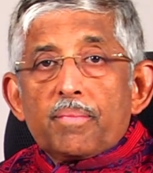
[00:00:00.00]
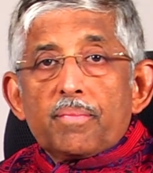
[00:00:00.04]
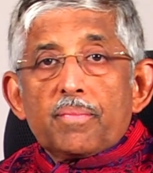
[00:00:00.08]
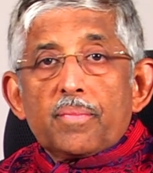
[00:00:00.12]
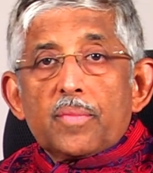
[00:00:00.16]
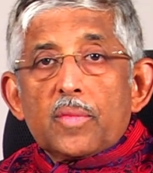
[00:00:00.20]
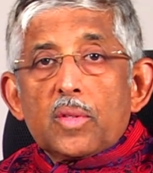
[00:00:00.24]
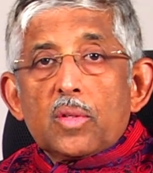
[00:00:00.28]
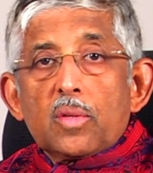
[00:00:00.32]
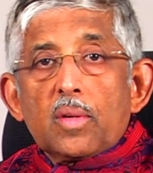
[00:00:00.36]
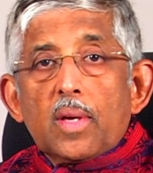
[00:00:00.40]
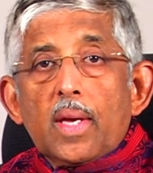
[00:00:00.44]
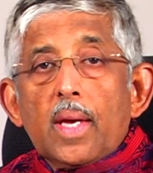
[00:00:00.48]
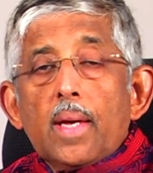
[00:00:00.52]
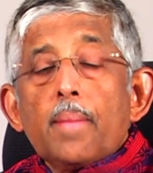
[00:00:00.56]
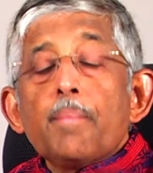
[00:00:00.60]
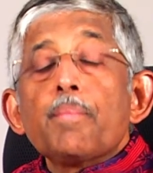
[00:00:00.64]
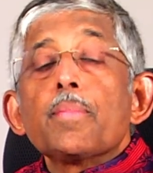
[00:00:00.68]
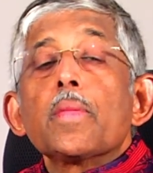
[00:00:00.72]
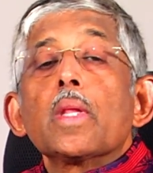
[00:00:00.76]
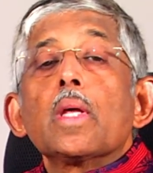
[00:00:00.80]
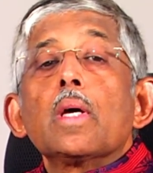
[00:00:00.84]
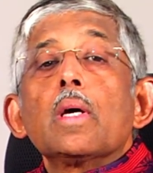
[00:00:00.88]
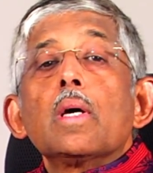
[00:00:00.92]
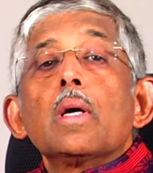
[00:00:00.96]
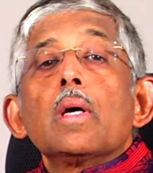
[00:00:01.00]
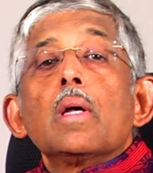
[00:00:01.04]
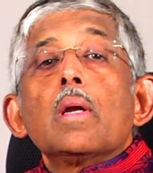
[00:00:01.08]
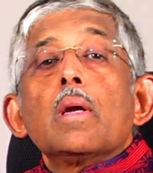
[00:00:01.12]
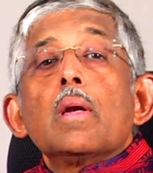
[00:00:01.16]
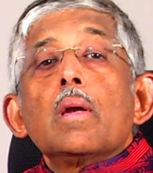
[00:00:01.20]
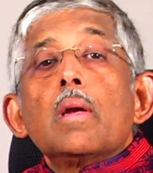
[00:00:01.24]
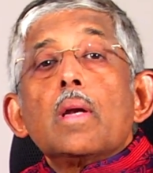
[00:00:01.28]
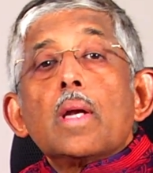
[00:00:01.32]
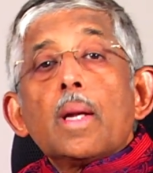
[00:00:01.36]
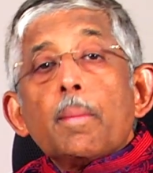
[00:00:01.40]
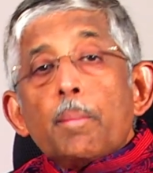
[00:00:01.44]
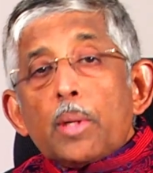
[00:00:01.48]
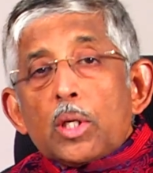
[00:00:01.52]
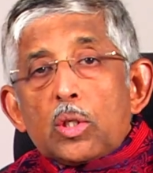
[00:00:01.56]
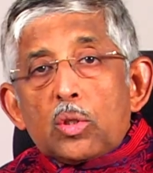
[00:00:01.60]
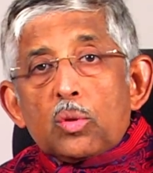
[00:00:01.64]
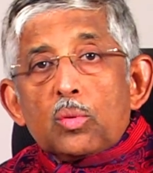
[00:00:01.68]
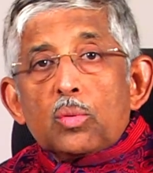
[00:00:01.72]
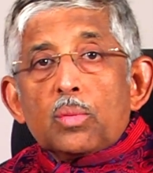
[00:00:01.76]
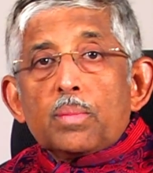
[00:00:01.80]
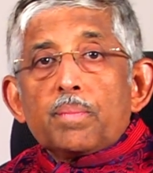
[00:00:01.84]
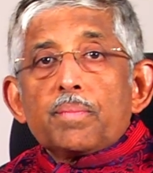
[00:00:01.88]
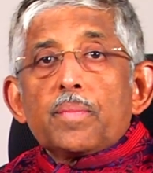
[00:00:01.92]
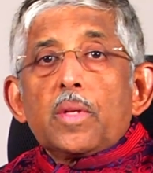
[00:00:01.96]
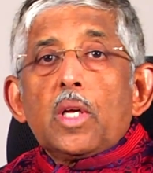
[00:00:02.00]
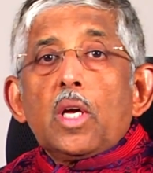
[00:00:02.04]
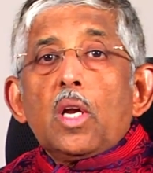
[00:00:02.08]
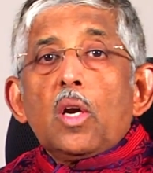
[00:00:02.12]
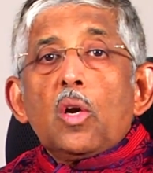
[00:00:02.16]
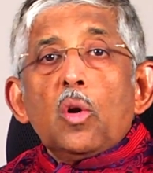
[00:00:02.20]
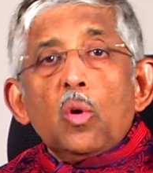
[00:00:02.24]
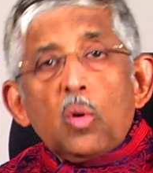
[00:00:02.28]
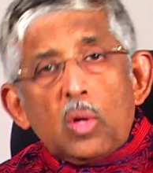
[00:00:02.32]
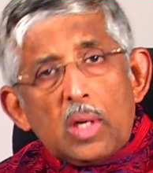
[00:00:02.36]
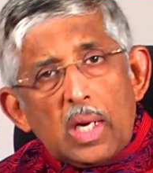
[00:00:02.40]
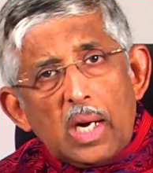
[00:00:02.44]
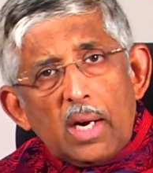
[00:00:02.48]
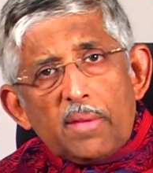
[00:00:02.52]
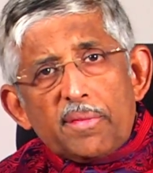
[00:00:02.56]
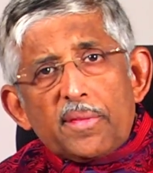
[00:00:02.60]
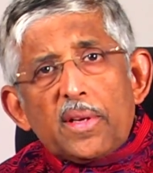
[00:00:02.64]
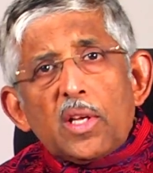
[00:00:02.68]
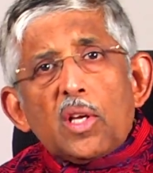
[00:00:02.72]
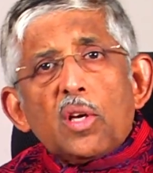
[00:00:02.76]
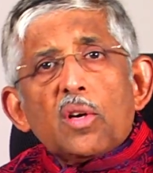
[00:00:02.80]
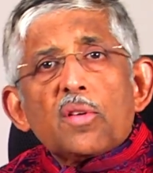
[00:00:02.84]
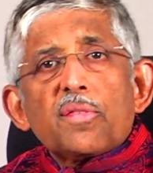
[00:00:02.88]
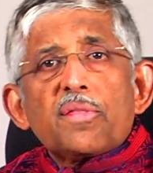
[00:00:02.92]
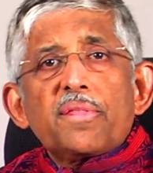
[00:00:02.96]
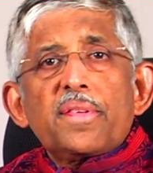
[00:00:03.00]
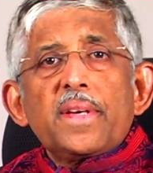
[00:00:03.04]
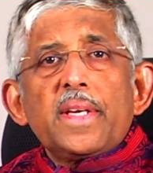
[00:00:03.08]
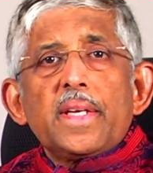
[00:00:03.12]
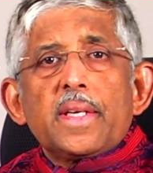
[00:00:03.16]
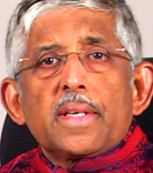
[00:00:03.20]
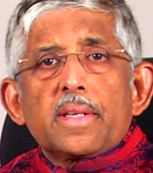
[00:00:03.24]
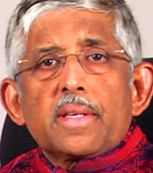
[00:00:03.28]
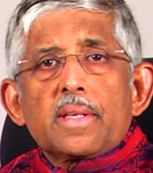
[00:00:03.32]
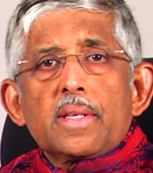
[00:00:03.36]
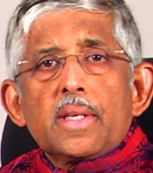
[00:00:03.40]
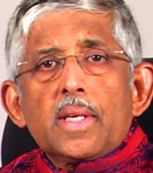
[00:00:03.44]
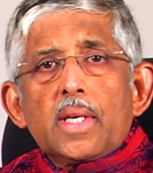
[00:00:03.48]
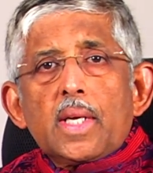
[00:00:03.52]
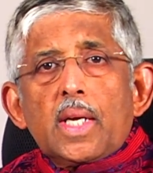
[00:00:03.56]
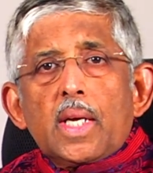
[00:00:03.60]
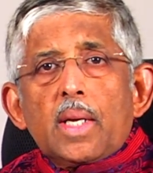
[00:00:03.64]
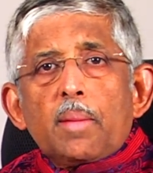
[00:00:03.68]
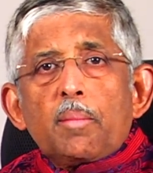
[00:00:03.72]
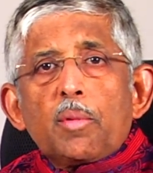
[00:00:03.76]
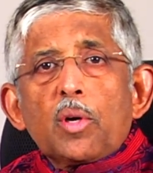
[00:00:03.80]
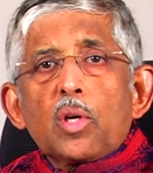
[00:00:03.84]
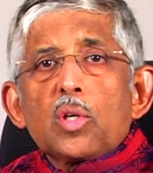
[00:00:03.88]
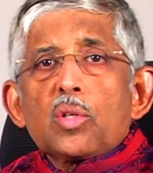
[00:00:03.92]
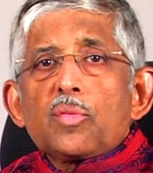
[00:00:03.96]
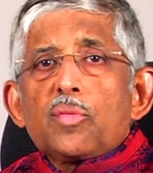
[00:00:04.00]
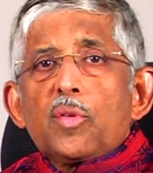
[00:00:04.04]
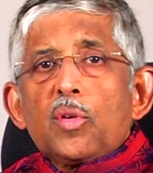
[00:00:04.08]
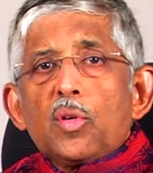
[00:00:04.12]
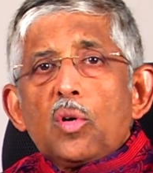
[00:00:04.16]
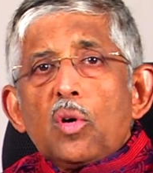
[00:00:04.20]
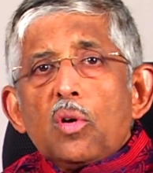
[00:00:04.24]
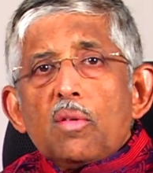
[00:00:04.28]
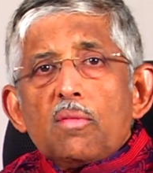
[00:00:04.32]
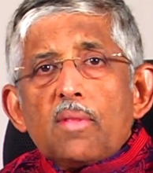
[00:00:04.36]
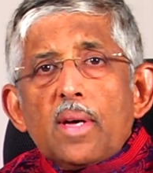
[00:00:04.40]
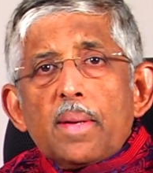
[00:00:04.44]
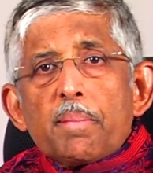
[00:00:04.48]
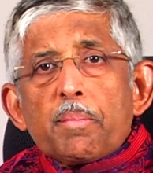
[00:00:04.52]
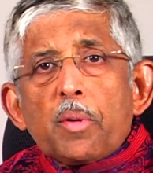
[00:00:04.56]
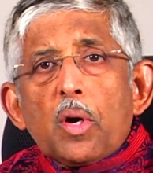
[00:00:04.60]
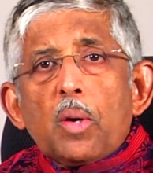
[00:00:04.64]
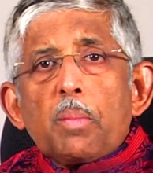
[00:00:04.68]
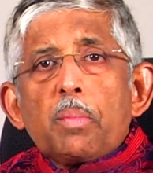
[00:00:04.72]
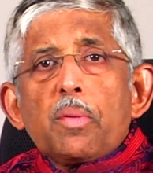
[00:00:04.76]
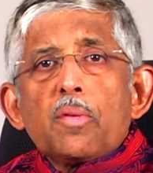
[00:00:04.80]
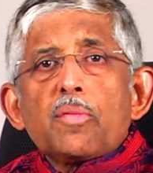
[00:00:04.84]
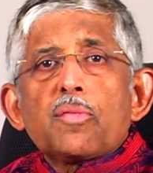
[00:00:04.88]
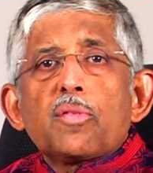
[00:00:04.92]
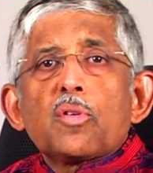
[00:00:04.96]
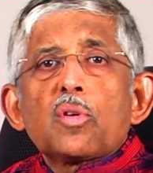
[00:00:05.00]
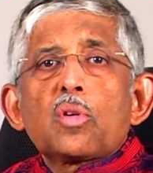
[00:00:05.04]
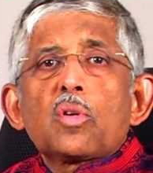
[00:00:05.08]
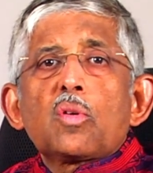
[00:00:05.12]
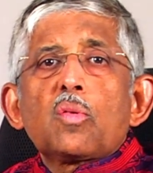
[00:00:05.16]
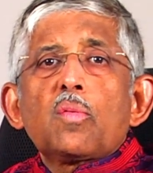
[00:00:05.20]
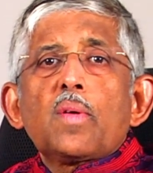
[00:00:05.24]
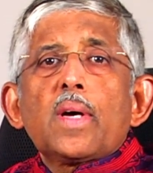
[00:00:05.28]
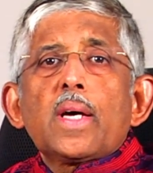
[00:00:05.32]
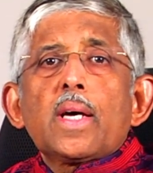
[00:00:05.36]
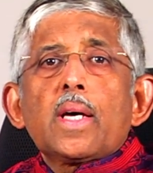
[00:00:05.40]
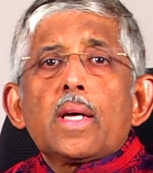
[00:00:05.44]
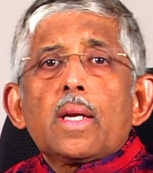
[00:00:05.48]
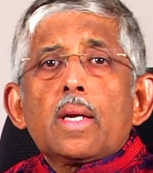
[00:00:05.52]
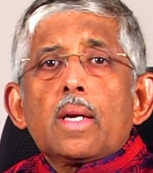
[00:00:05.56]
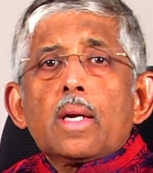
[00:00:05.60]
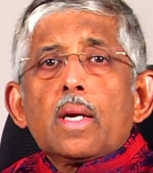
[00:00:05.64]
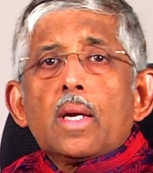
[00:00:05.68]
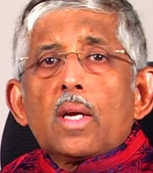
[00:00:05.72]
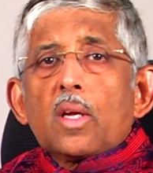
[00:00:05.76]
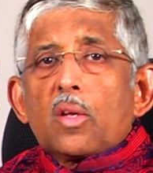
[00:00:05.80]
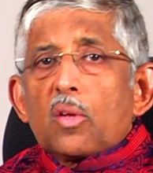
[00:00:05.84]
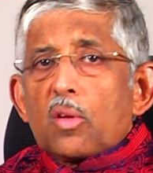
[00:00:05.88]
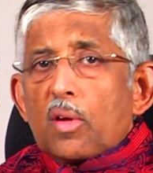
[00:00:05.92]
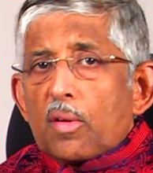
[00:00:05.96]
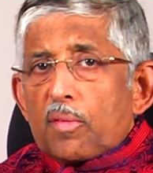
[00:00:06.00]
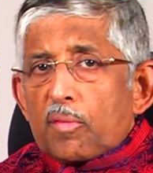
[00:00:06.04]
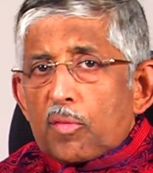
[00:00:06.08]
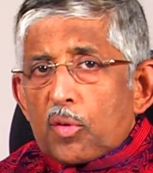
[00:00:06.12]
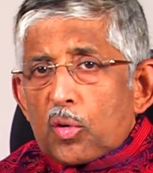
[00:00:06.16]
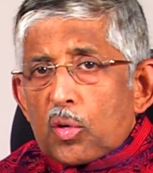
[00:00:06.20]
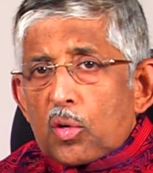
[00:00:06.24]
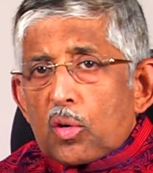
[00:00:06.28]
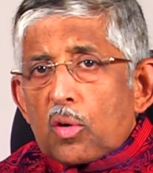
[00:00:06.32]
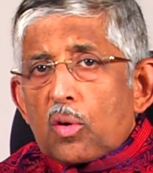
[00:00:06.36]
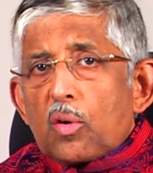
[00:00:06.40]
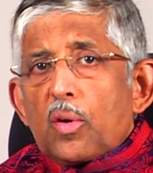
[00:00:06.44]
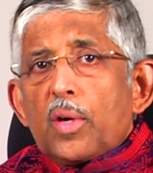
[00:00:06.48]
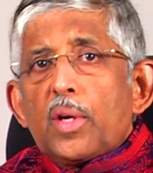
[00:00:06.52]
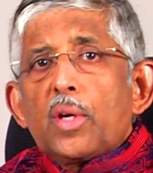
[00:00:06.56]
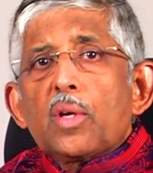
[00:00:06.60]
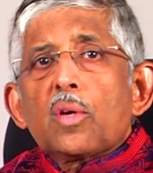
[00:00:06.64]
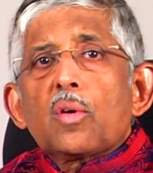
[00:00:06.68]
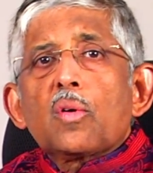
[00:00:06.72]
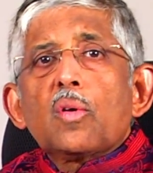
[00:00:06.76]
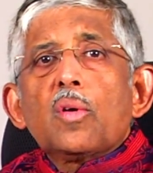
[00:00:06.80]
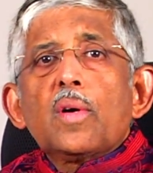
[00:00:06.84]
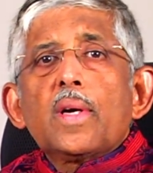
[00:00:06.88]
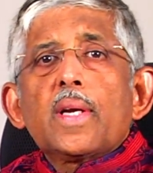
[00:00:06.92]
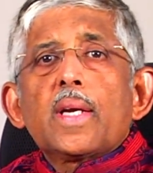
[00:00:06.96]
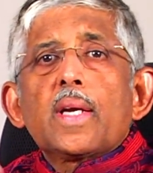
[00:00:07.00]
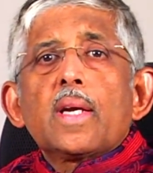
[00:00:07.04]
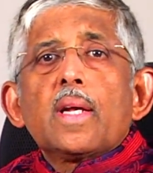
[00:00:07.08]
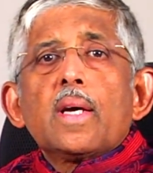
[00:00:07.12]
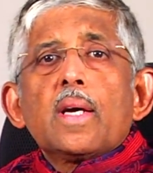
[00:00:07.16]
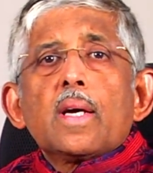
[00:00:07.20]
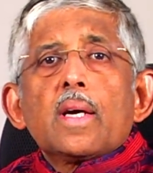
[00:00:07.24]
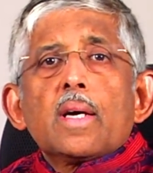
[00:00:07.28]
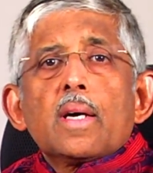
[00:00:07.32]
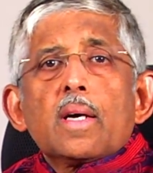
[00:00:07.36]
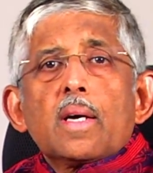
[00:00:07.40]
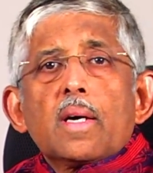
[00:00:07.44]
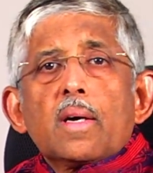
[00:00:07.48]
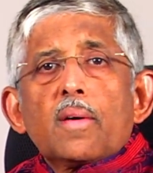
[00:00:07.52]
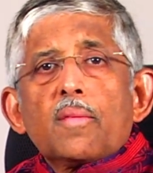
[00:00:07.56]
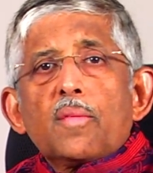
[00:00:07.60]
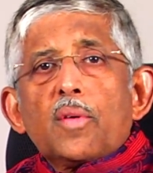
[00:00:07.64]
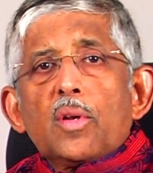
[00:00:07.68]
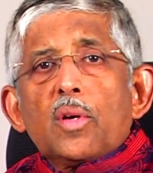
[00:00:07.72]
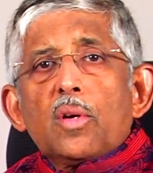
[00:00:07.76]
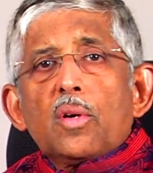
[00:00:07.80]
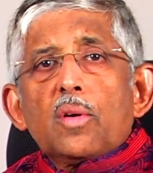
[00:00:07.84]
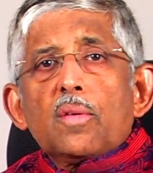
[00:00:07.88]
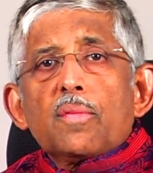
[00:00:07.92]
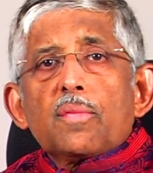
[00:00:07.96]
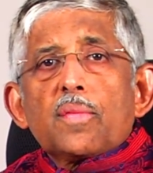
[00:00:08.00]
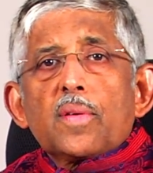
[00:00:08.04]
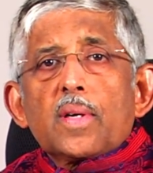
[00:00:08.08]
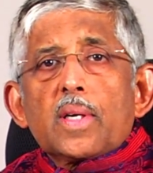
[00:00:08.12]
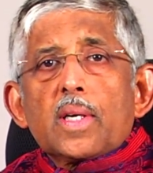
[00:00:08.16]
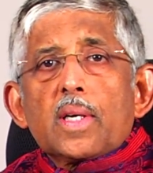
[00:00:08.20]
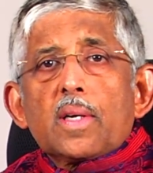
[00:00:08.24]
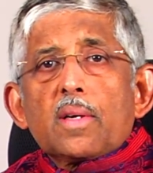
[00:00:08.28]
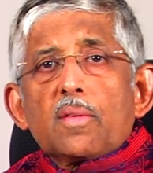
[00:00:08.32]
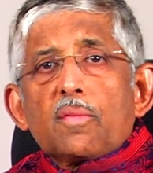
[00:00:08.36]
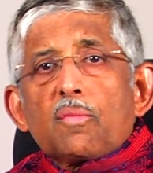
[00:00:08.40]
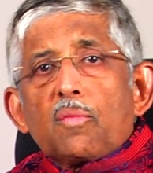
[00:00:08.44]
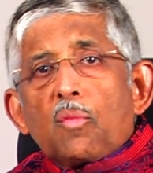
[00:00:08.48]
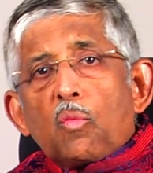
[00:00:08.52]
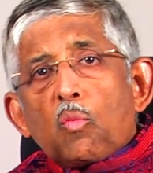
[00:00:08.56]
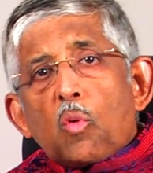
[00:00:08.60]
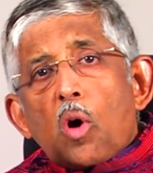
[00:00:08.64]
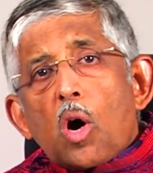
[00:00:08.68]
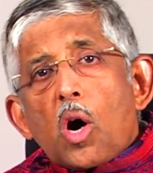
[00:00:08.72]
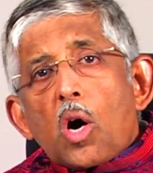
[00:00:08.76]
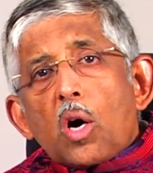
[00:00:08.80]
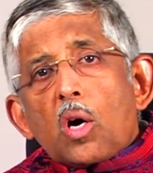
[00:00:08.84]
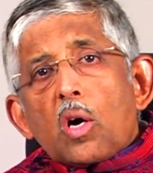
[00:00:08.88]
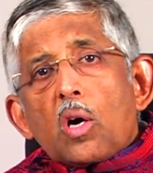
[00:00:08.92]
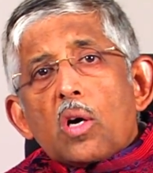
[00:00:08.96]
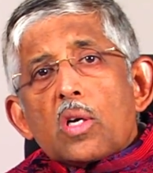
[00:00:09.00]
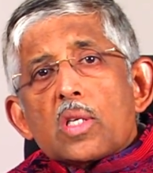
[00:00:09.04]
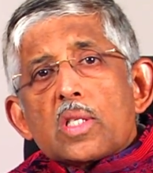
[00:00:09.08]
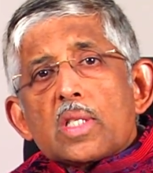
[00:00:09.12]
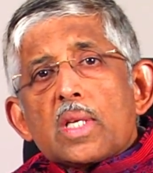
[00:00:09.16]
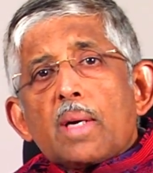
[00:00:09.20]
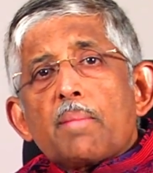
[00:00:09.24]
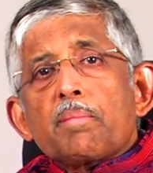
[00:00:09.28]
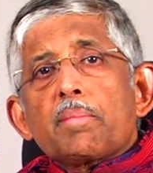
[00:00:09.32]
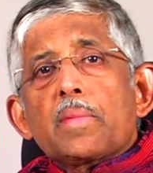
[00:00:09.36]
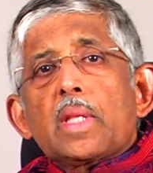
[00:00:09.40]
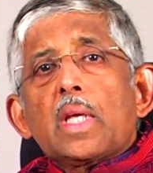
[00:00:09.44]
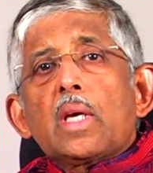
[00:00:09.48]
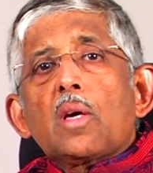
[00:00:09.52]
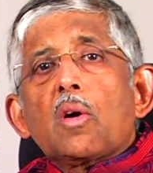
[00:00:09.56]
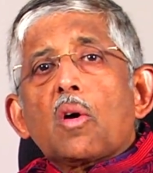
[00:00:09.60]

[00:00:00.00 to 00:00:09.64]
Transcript: Okay. Number two, look after your feet because if you don't wear proper footwear, and you are going to go and uh, you know uh, walk on something